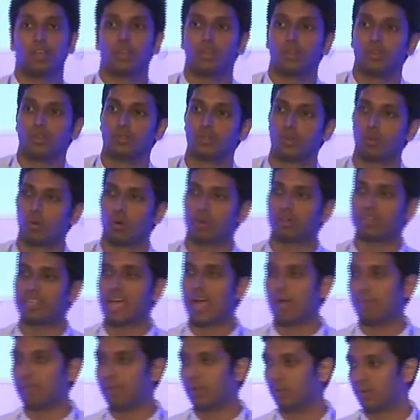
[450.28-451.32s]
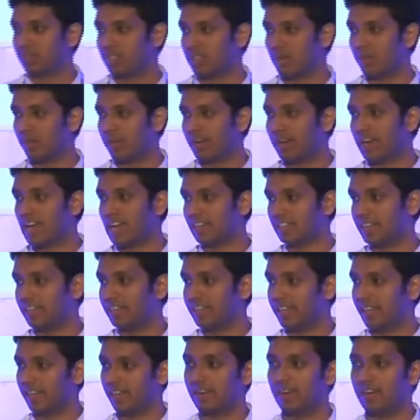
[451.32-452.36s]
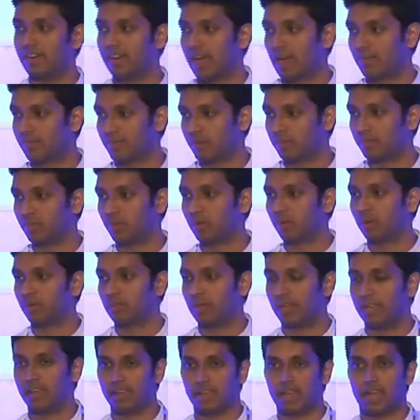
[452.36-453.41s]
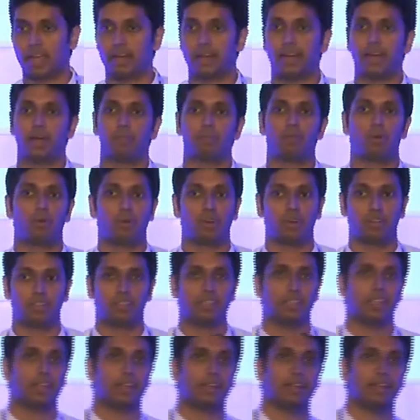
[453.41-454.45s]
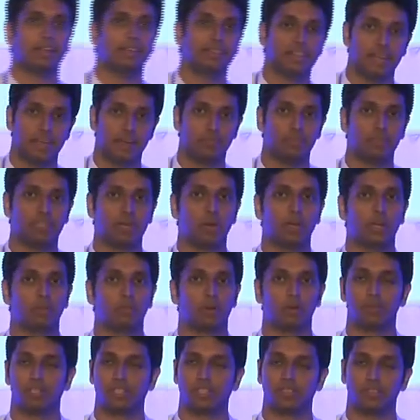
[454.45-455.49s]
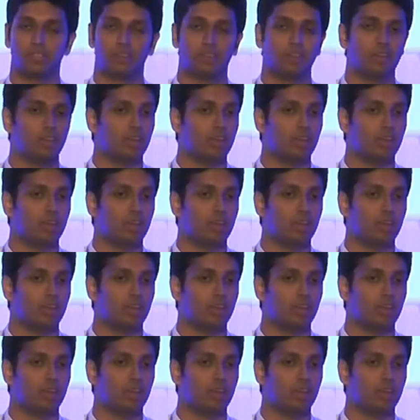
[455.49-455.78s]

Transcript: So what was happening was someone had actually taken our app from Google Play and had uploaded it there without a permission,